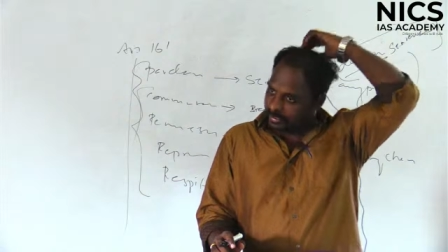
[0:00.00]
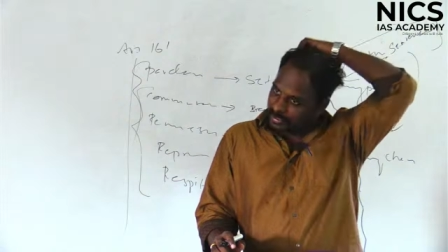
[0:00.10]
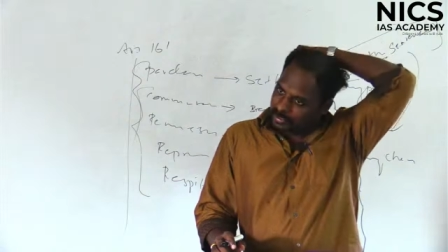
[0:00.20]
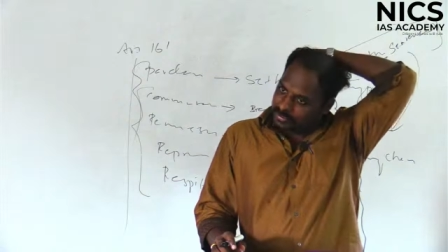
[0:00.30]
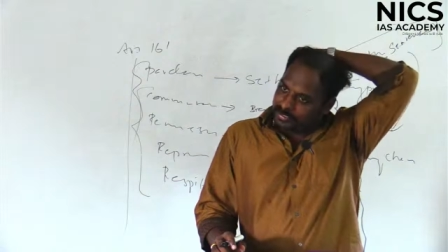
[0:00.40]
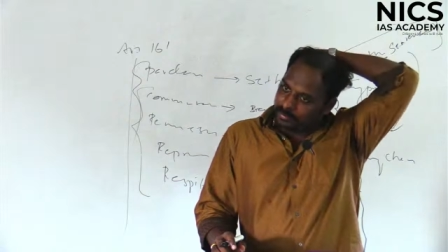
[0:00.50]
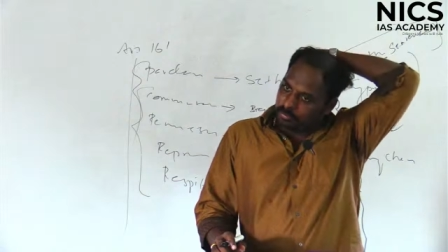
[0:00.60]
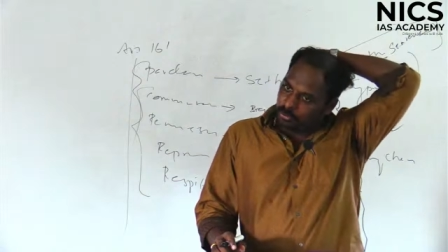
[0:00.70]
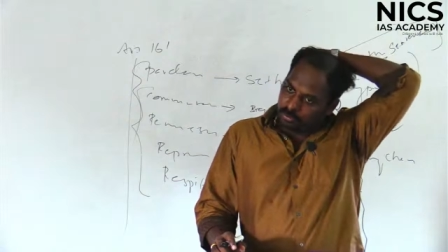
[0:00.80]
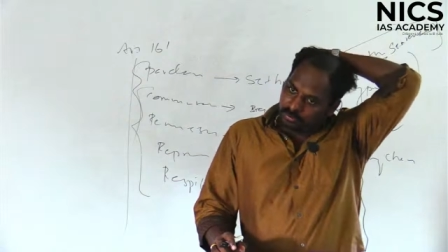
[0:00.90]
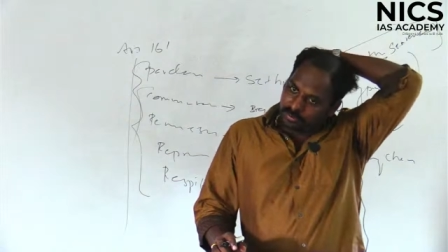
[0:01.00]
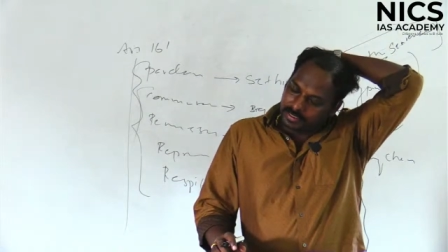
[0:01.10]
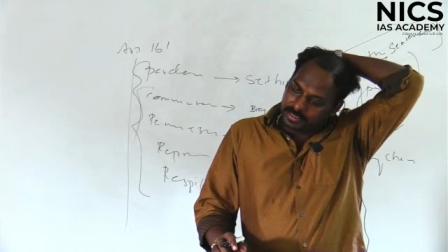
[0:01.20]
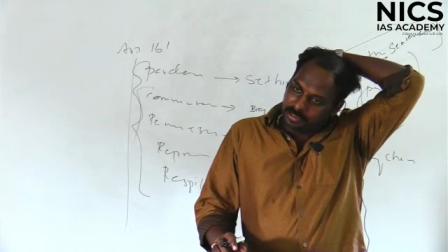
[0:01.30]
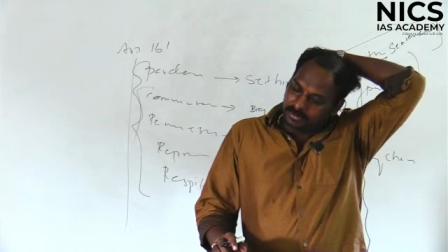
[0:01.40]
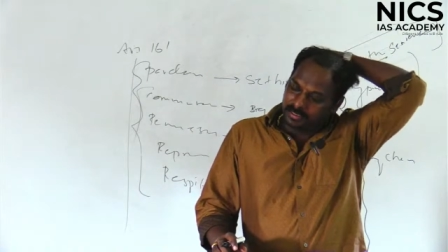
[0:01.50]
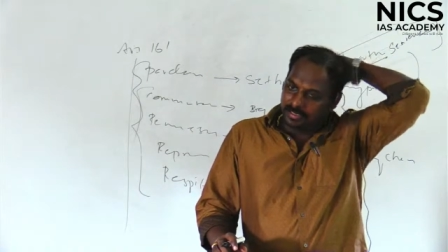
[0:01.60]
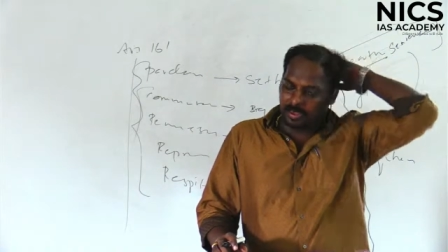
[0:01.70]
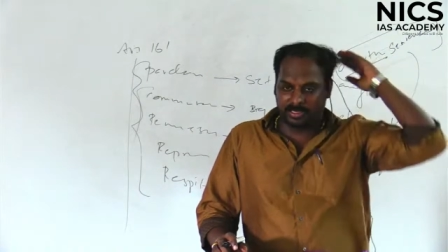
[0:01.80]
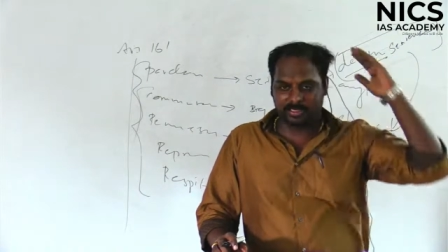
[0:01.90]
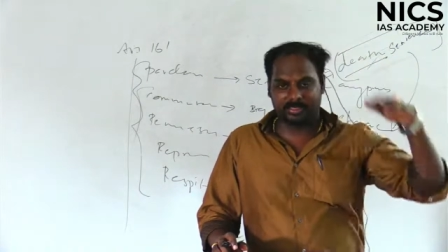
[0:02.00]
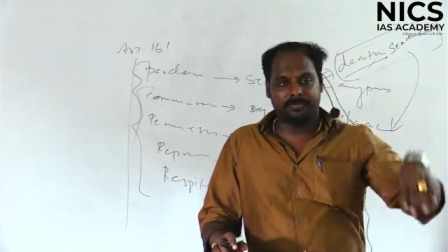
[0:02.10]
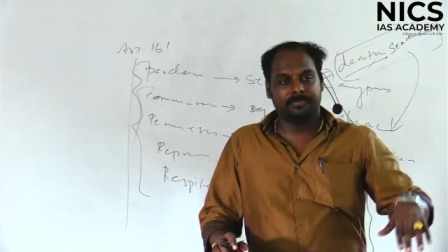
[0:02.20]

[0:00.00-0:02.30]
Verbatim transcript: Singbung Reserve and the last.